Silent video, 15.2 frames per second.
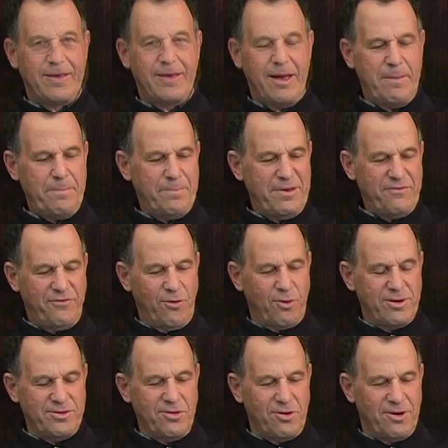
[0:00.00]
Up
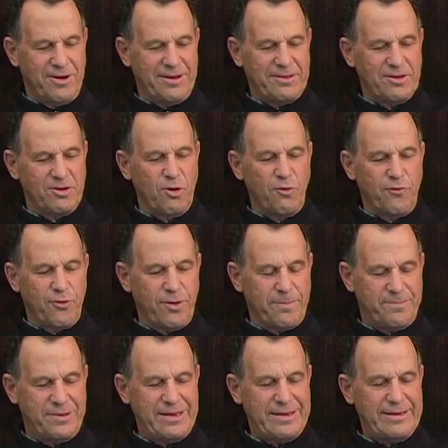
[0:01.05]
before dawn, go for a
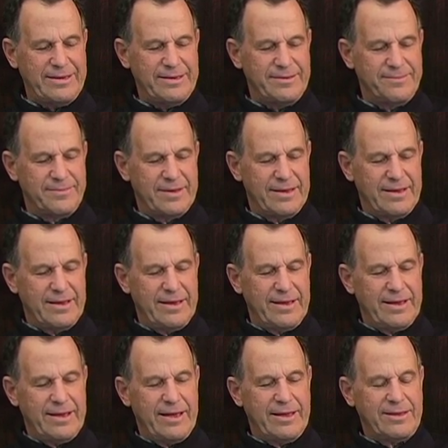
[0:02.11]
pee,
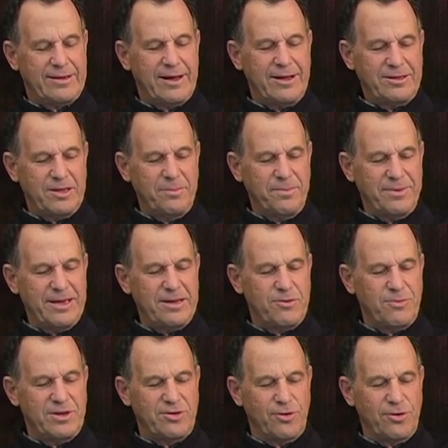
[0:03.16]
and contemplate
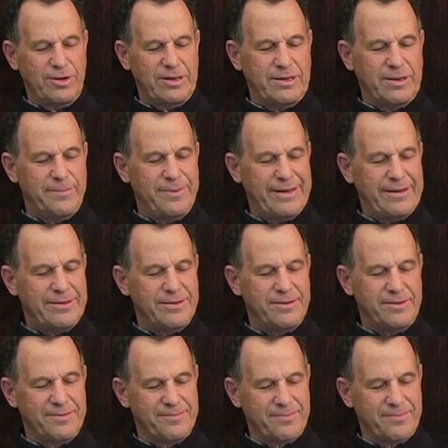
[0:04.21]
returning to bed,